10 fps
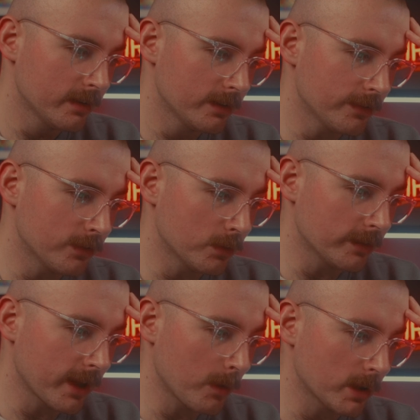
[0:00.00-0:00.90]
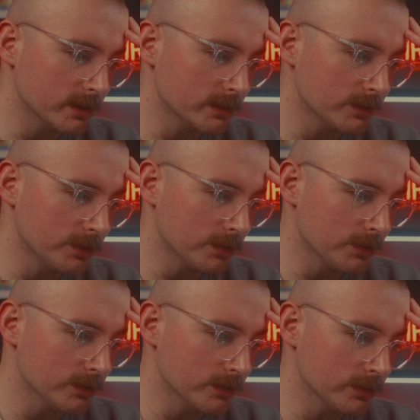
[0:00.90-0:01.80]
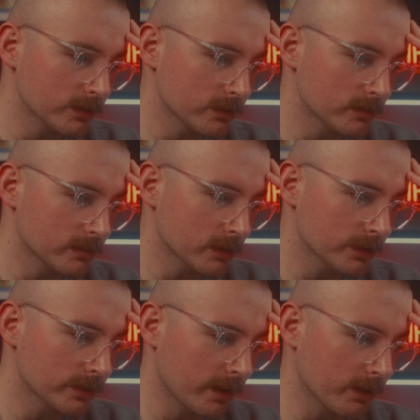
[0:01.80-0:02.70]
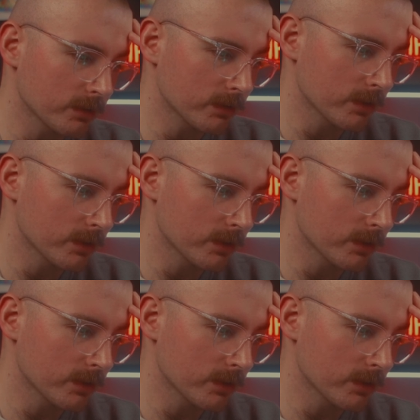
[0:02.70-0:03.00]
the photo that I wanted to use looked out,